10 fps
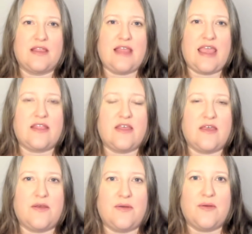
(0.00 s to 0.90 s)
like
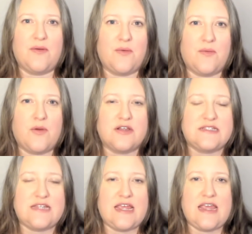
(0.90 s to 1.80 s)
the
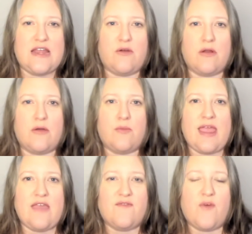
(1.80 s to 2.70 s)
worsted or
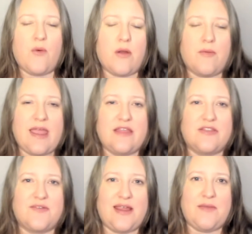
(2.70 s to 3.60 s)
weight 4, weight
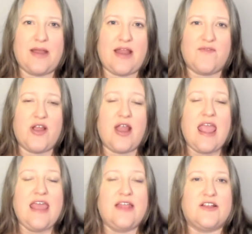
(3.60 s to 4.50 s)
3, whatever.
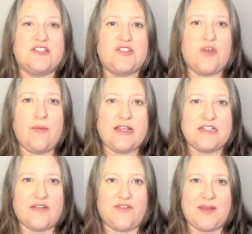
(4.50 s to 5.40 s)
There's so
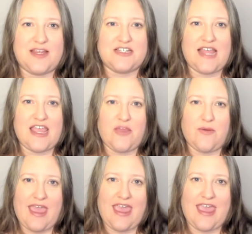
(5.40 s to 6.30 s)
much information that you
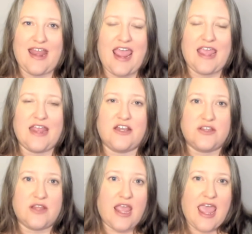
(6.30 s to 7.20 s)
can and
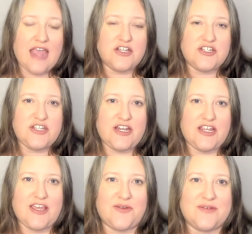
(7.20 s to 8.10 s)

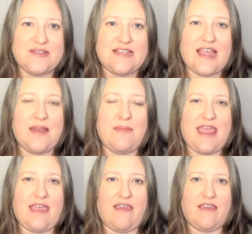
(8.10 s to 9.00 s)
should use in
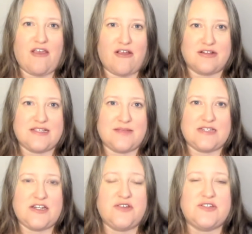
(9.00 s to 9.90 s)
making yarn
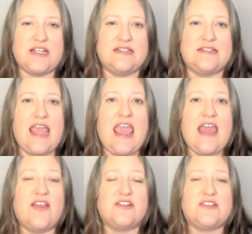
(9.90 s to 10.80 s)
substitutions.
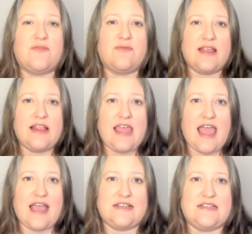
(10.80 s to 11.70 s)
There's a really
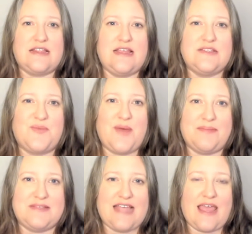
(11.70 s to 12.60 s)
excellent
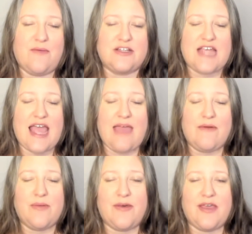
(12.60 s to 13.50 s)
website, which I
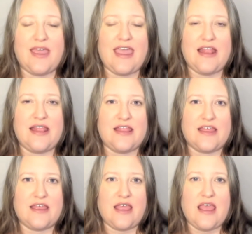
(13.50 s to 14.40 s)
will put in
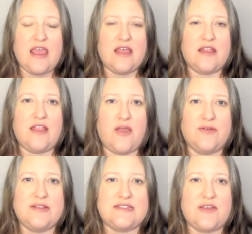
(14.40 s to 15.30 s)
the
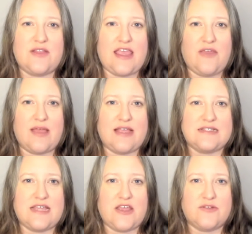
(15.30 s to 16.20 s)
notes so that you guys
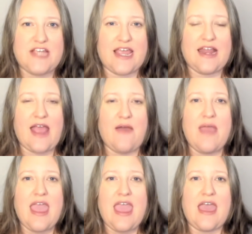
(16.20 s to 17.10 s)
can go check it
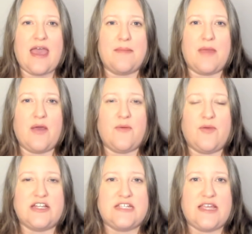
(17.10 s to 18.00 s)
out,
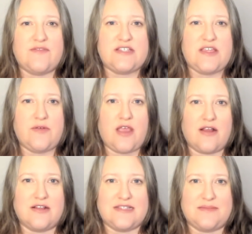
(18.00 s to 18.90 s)
which gives you
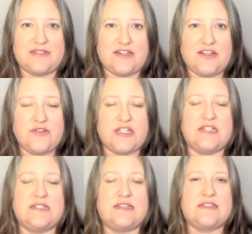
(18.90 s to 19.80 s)
yarn
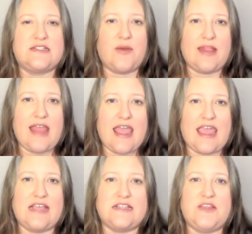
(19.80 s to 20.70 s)
substitutions. So in that
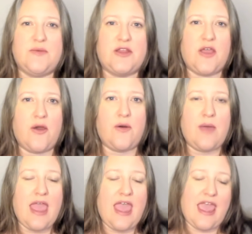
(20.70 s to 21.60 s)
case, you would
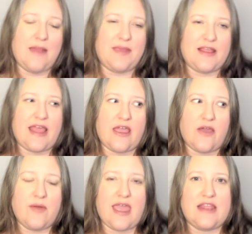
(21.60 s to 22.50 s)
go and be like,
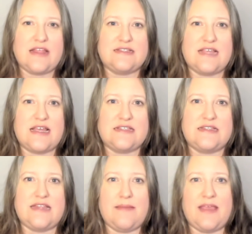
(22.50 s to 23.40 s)
okay, this says
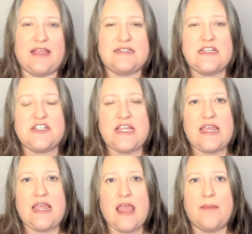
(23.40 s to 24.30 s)
Knit Picks Dishy,
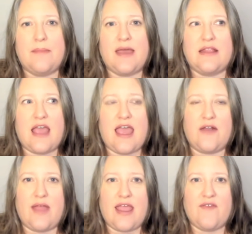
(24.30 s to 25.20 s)
but I
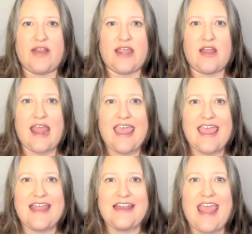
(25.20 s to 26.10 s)
don't have any on
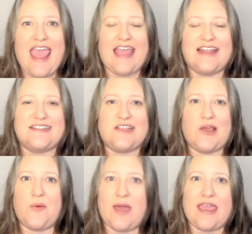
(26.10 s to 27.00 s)
hand, and
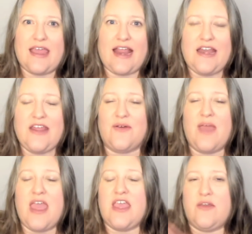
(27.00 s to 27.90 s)
so what can I do?
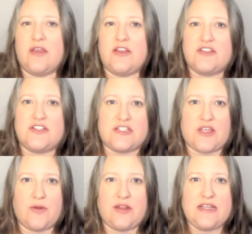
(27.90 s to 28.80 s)
You could
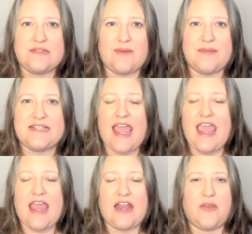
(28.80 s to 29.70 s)
just go to this
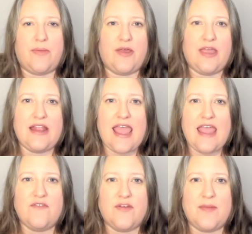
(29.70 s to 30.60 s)
website and you put in
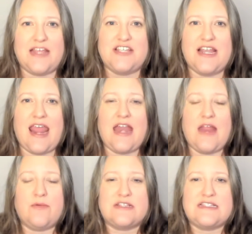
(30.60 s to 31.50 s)
that information, and
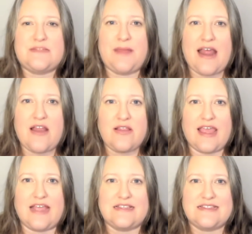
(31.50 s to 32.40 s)
it will spit out a
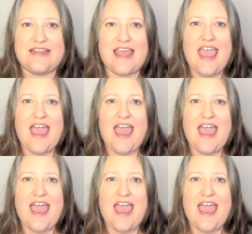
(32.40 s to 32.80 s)
list